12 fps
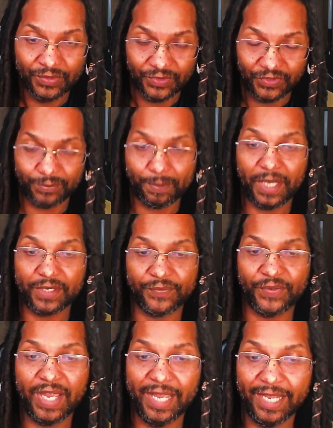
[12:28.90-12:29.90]

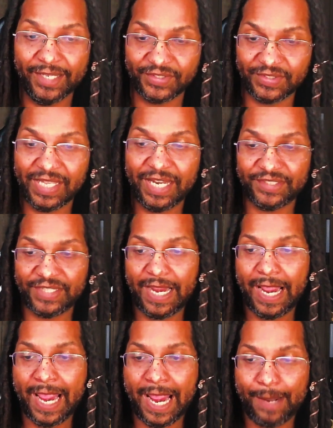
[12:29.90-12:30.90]
Spotify slash
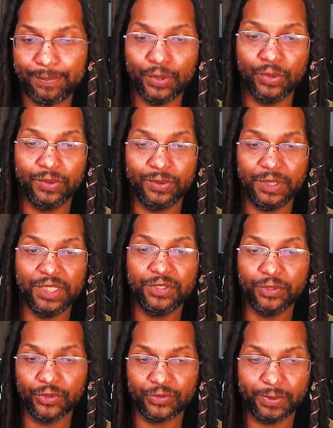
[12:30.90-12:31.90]
Apple
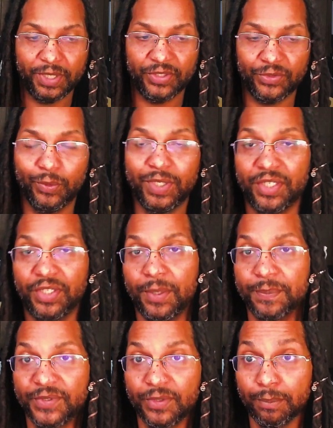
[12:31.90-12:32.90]
eco space when it
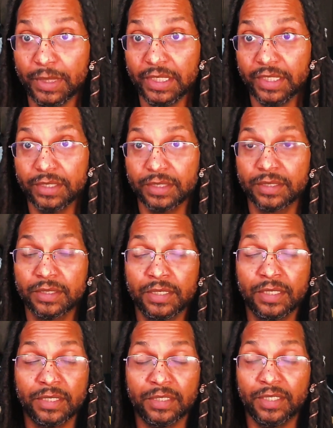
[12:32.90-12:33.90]
comes to media.
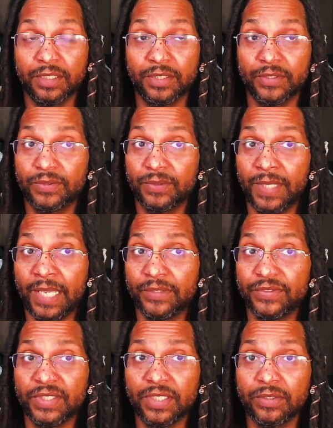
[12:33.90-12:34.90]
Because now
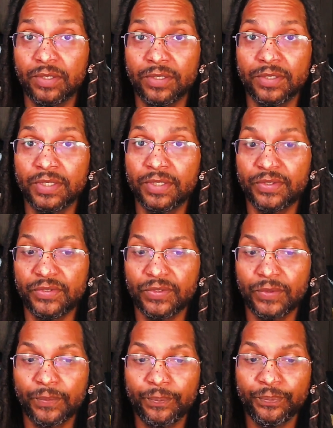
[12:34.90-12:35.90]
seeing all this,
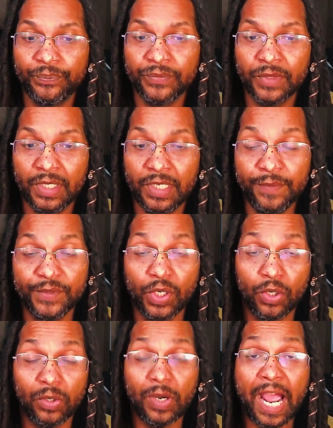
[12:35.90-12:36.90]
even
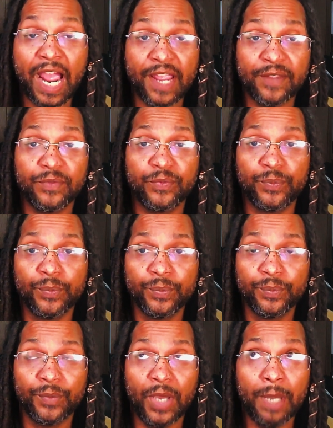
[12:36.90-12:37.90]
though I've
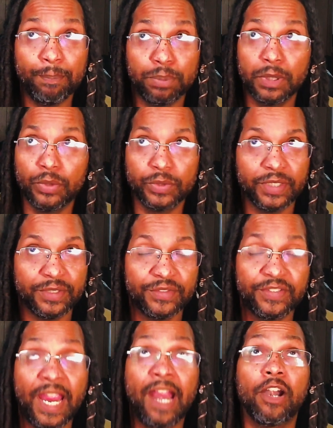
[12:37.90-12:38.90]
uploaded
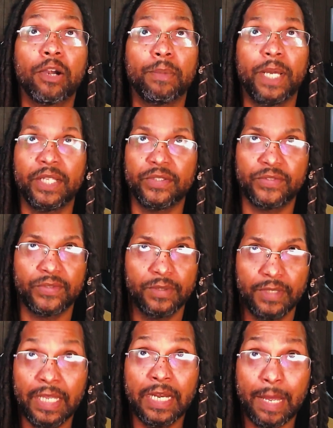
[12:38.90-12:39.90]
terabytes,
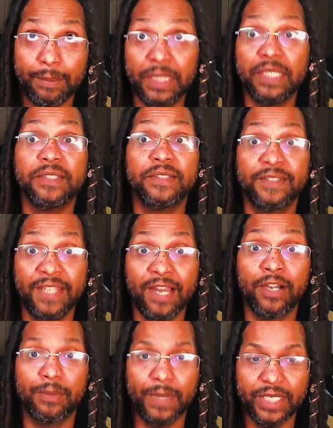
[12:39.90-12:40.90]
and I mean
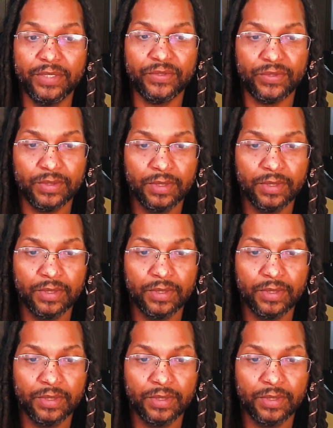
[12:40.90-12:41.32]
terabytes,